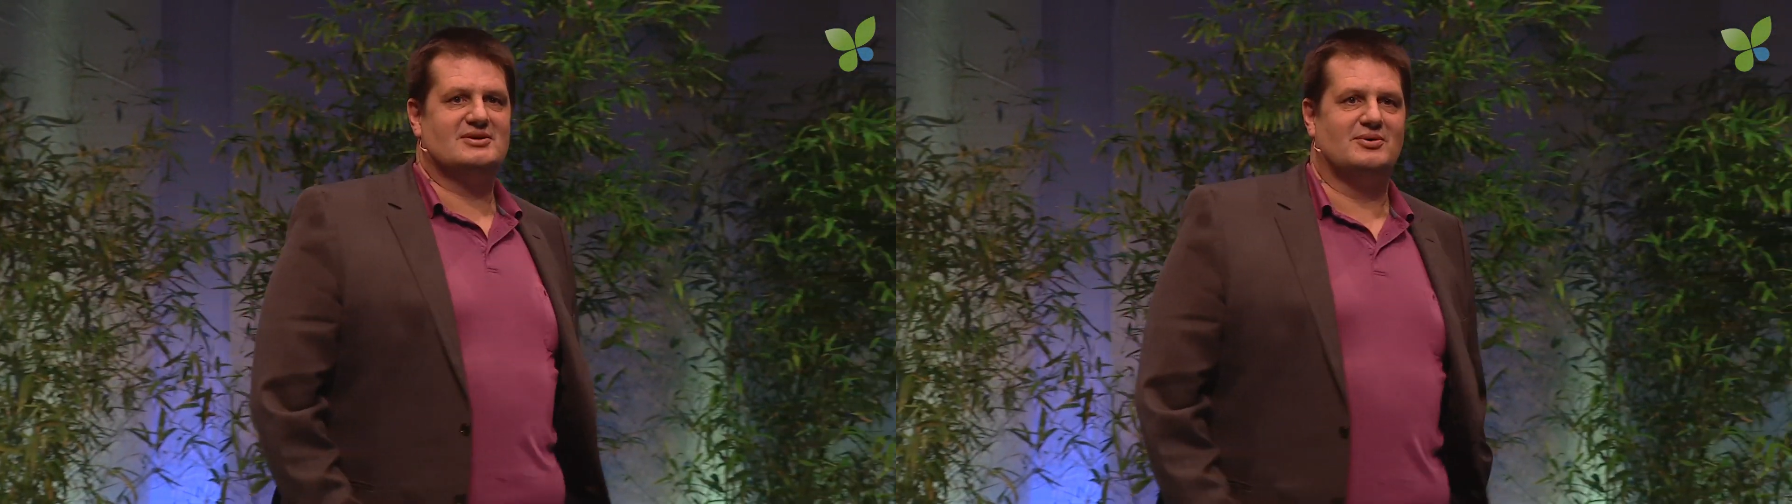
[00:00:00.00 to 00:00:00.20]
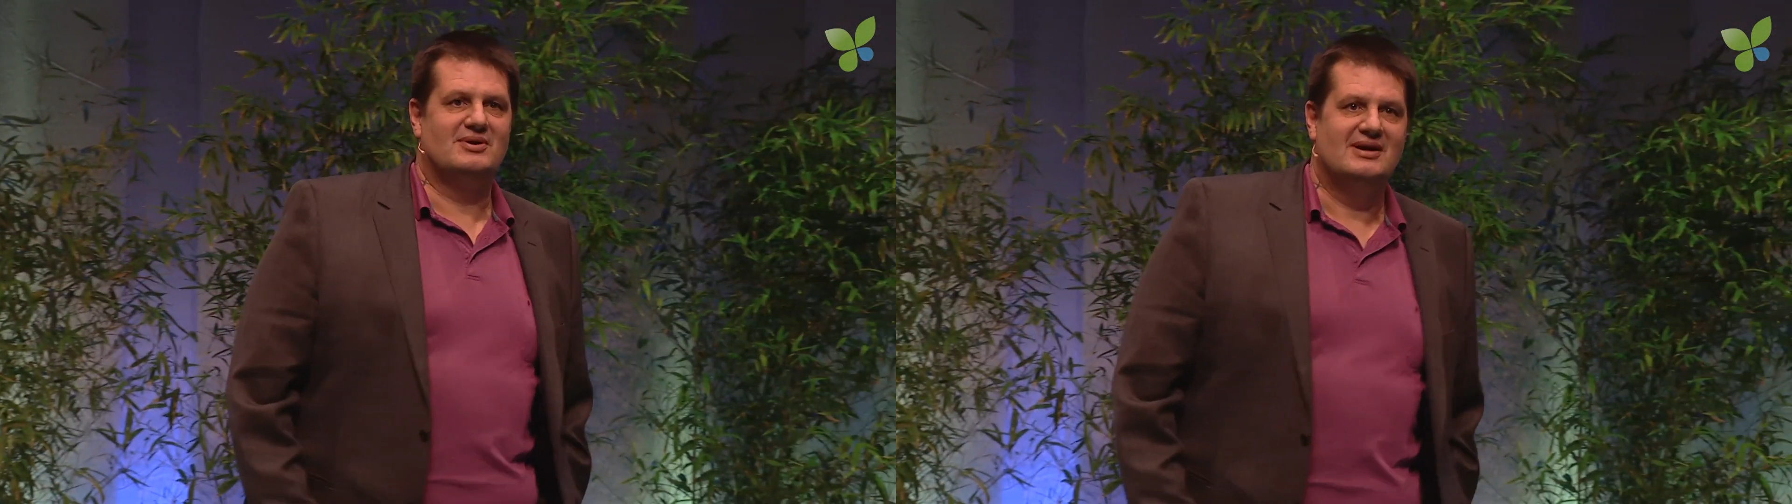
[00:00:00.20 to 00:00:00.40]

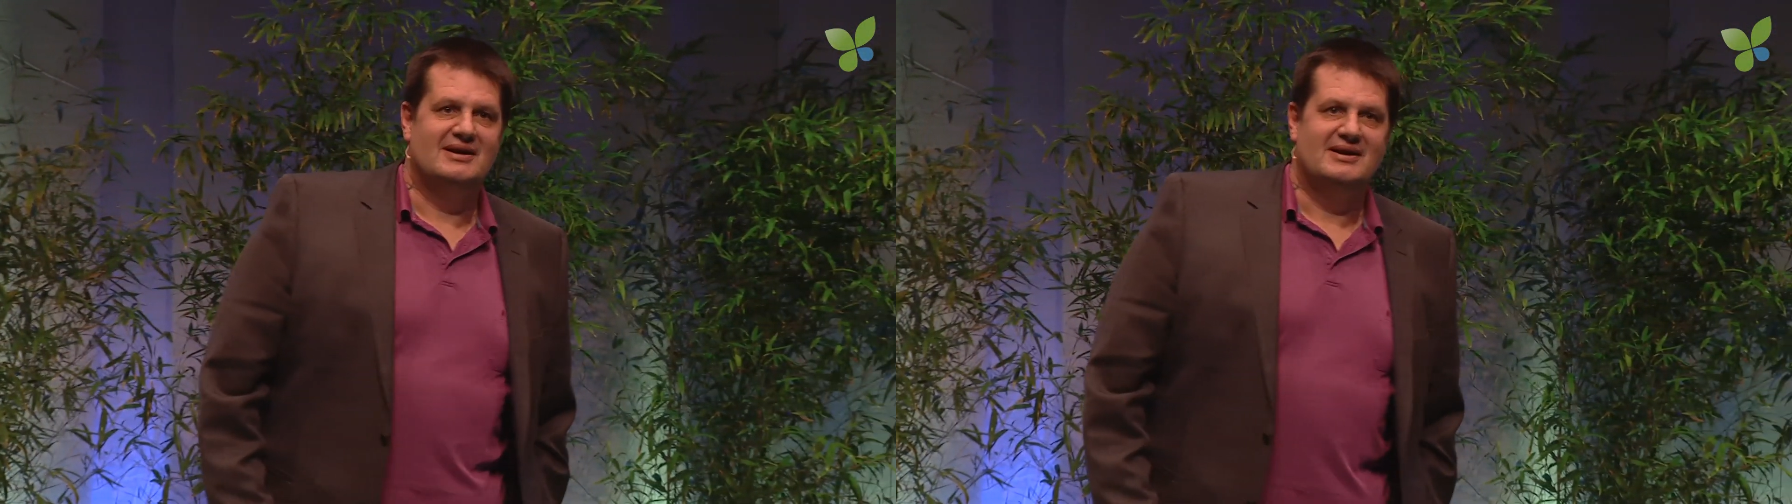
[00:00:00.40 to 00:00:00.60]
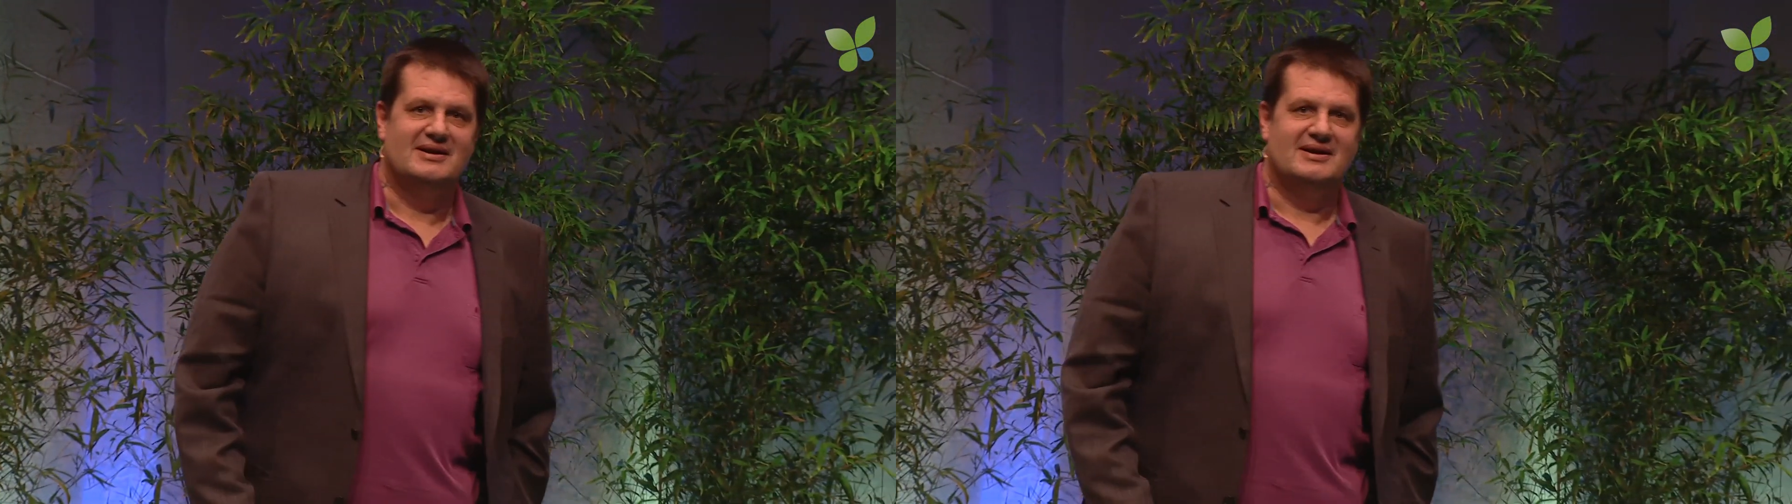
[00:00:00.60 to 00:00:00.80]
so
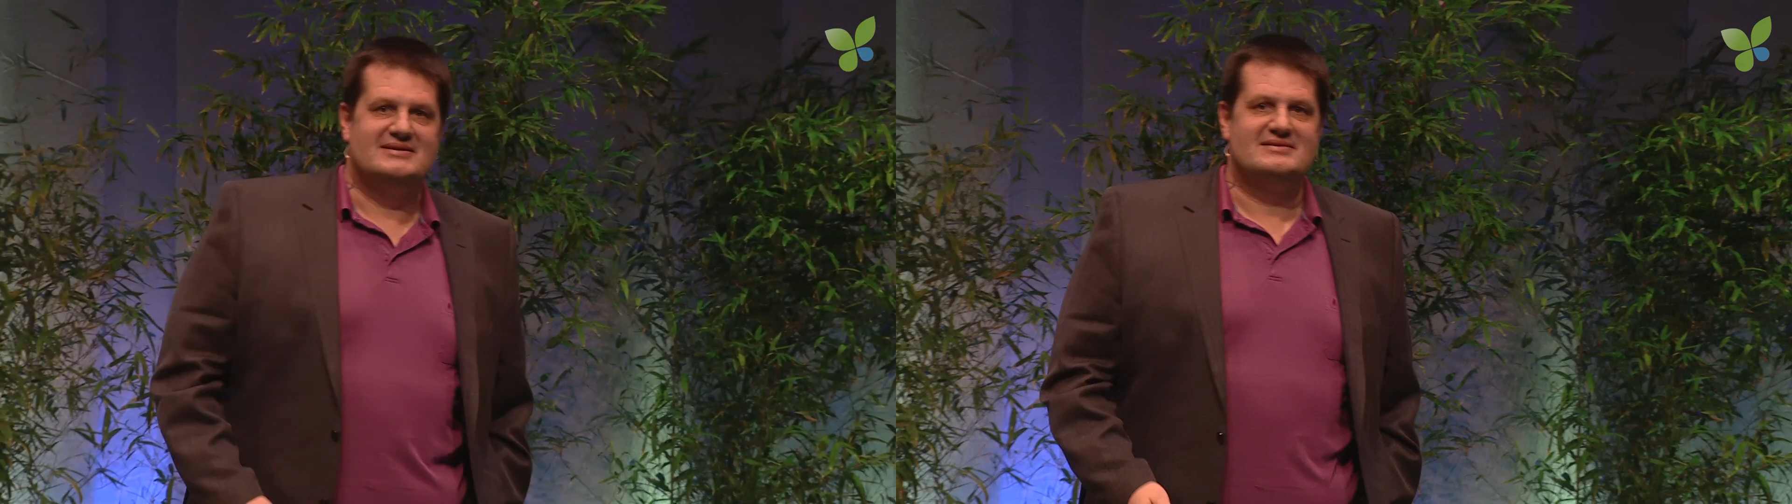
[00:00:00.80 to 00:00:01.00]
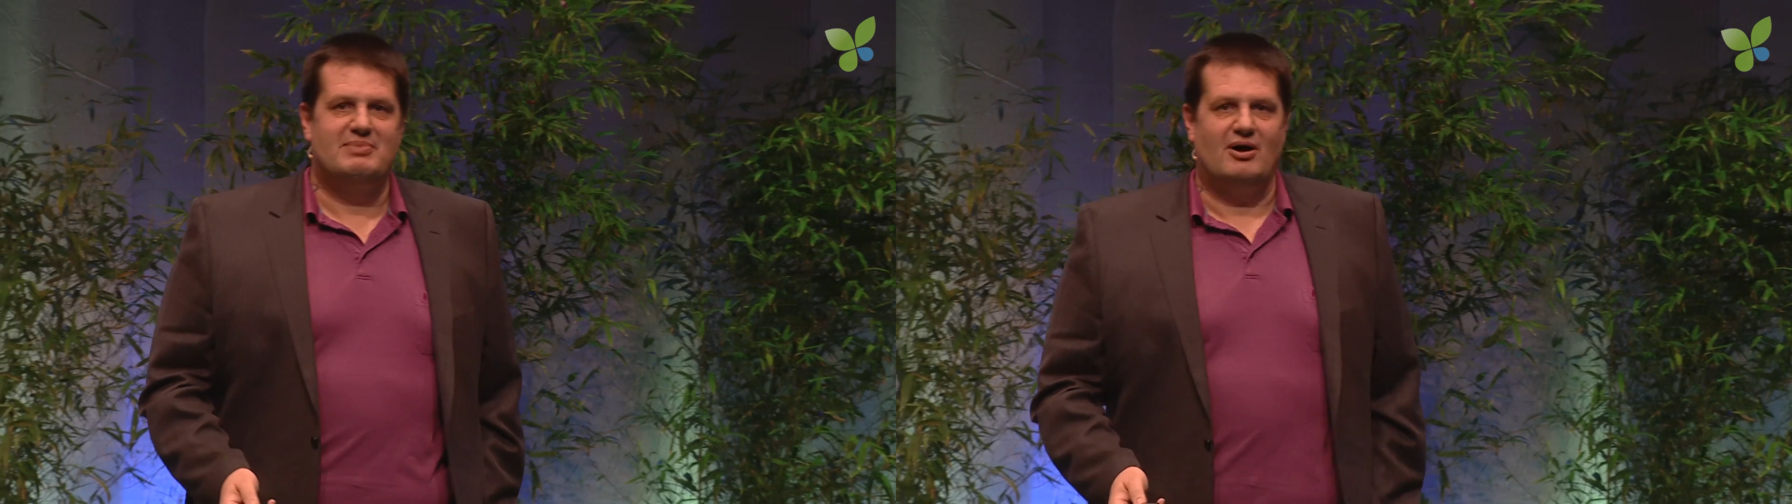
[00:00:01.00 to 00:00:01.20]

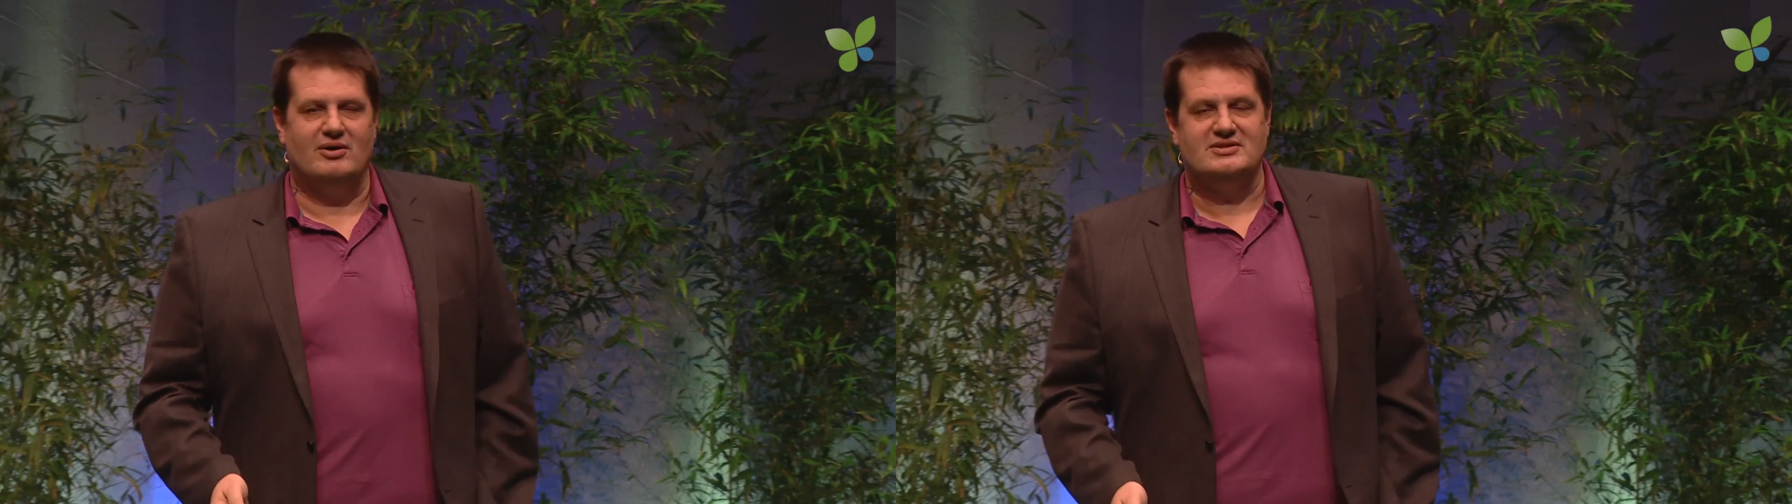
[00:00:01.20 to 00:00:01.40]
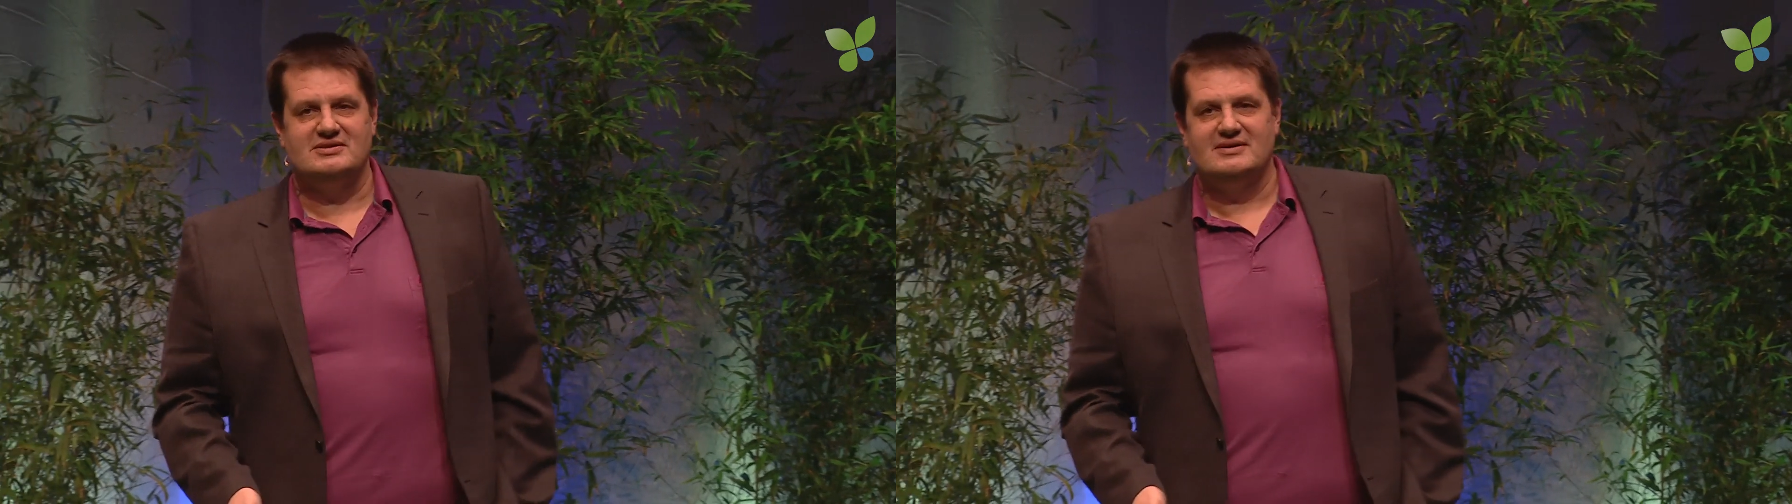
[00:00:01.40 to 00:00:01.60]
it's
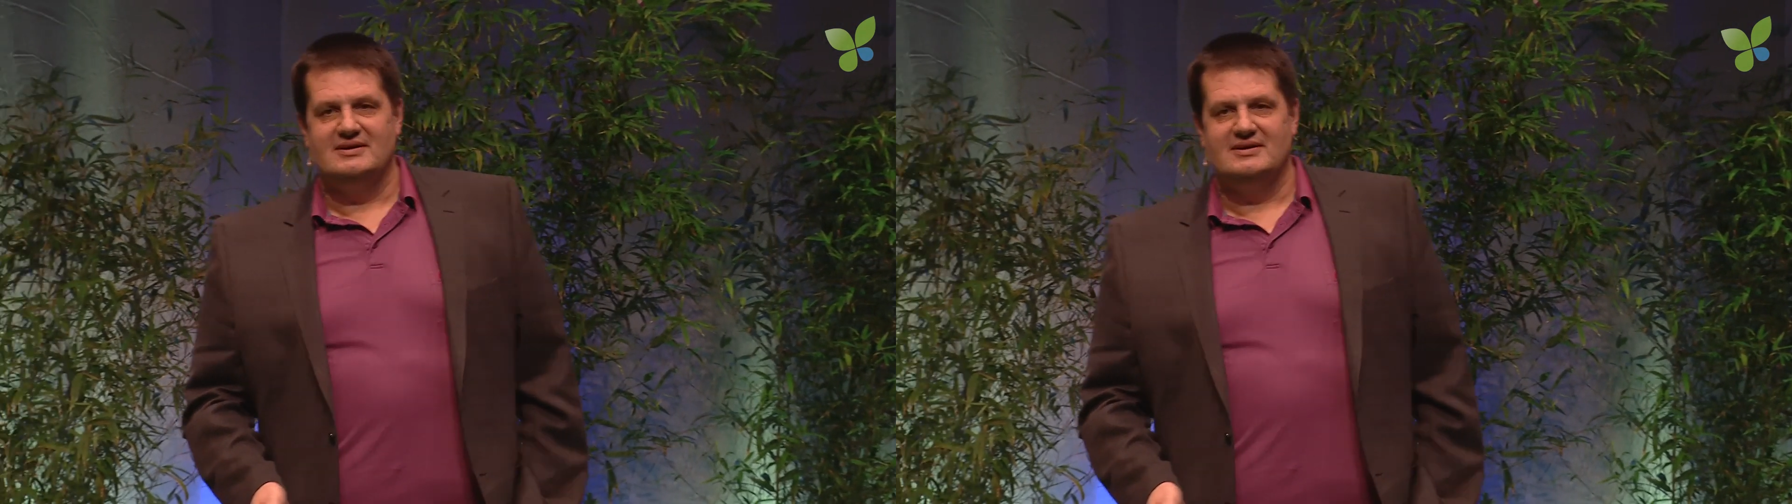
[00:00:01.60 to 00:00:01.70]
about